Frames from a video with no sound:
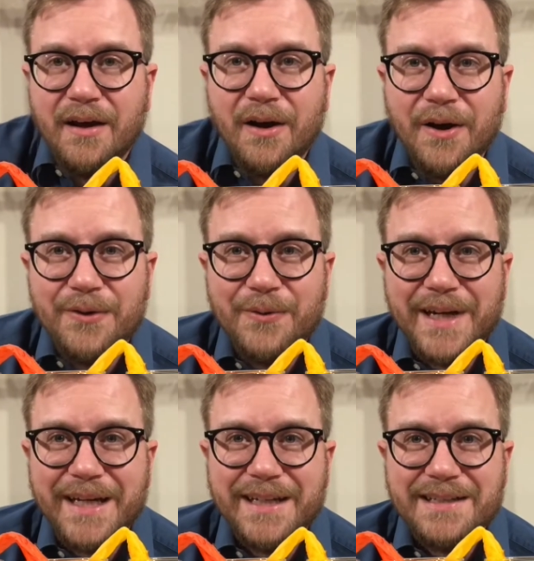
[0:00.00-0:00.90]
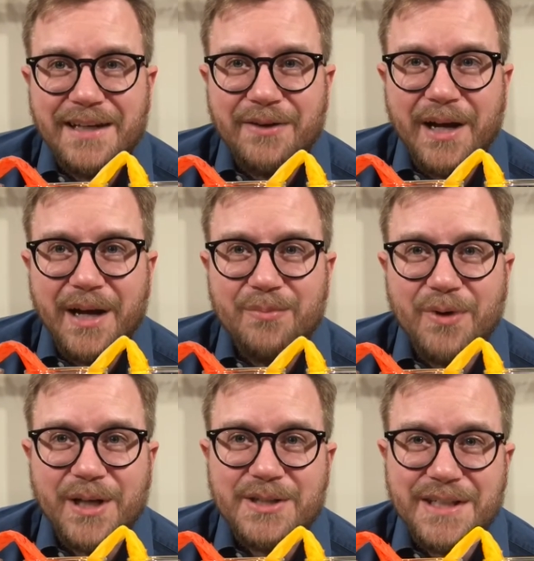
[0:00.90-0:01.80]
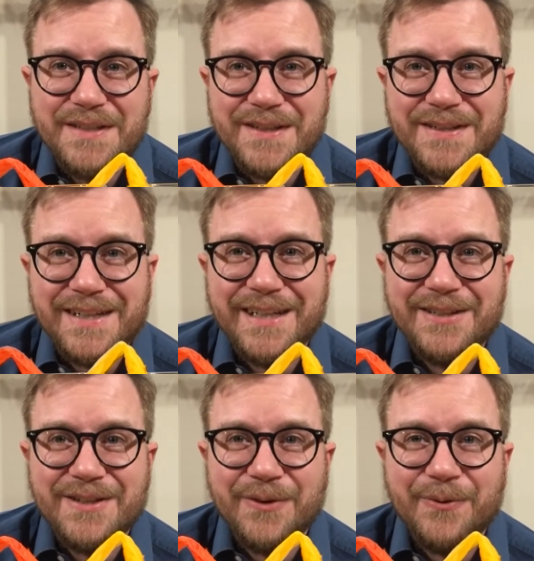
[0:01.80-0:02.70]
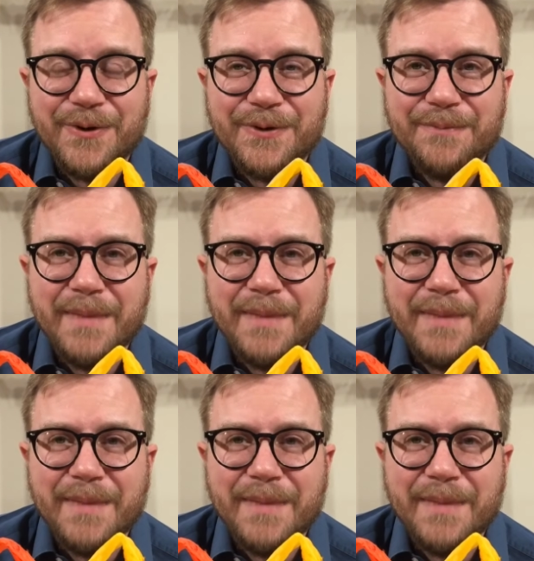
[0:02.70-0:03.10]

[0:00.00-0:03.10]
all the way until God brought Jesus into the world.